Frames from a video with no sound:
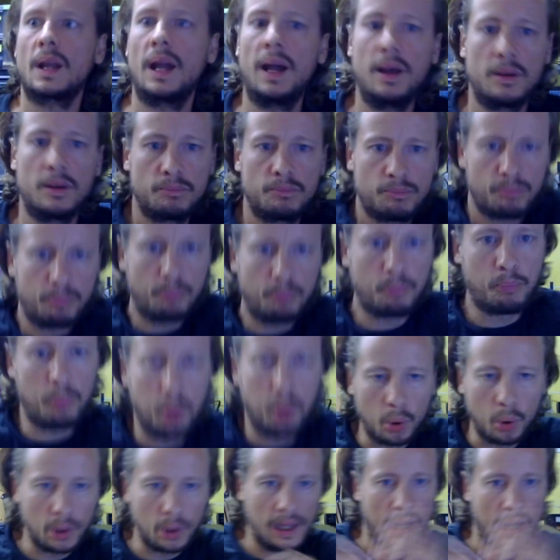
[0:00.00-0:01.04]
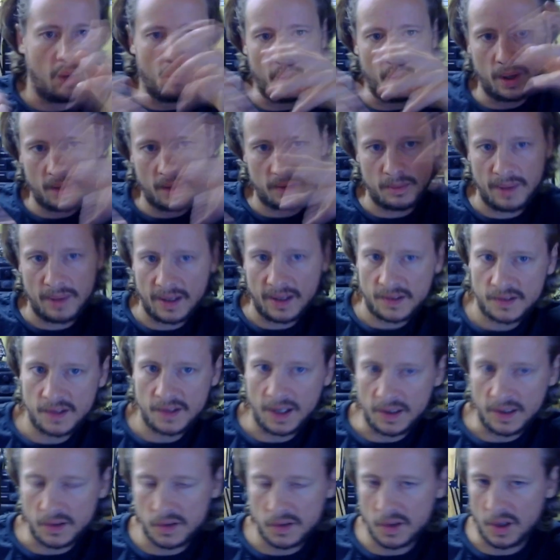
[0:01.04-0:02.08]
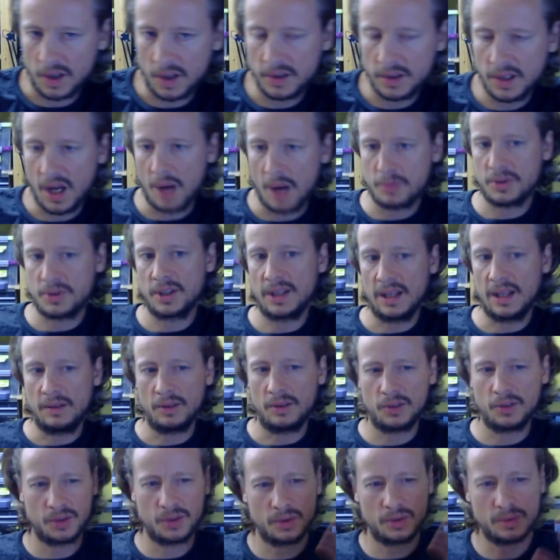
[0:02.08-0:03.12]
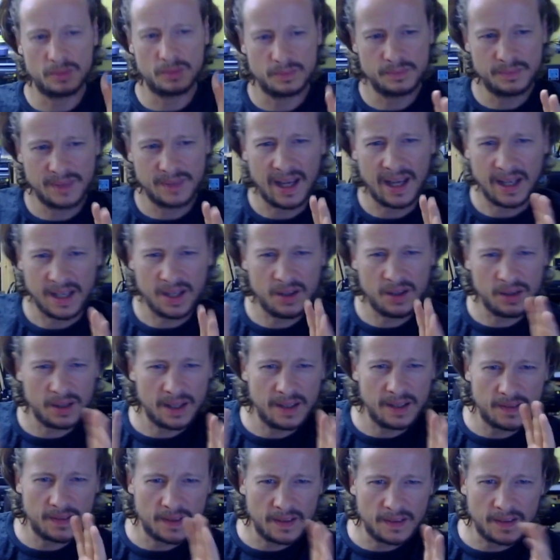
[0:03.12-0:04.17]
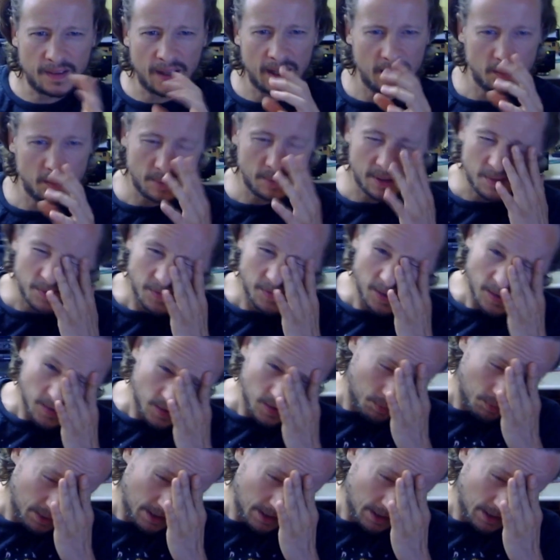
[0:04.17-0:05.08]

and pull out whatever makes sense on the object level. So yeah, here it's getting a bit fuzzy,